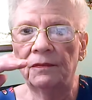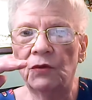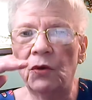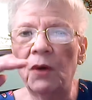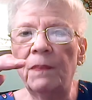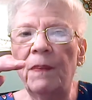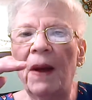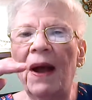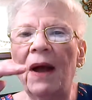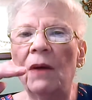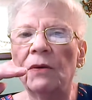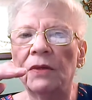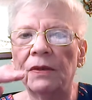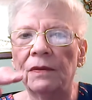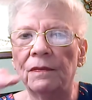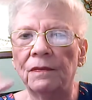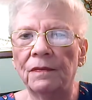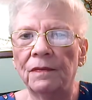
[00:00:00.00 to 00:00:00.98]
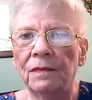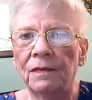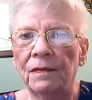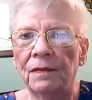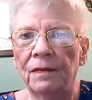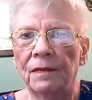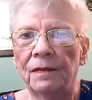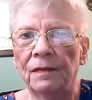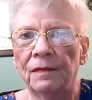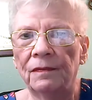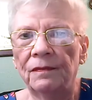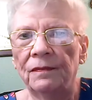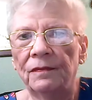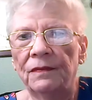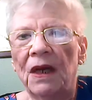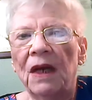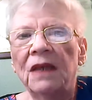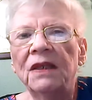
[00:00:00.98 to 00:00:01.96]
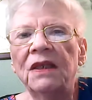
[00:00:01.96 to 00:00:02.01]
Three pounds.
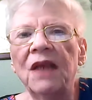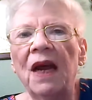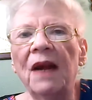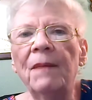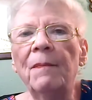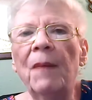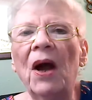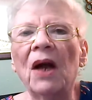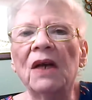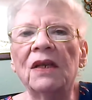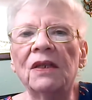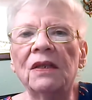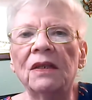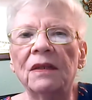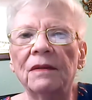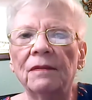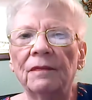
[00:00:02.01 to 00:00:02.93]
Ten bucks.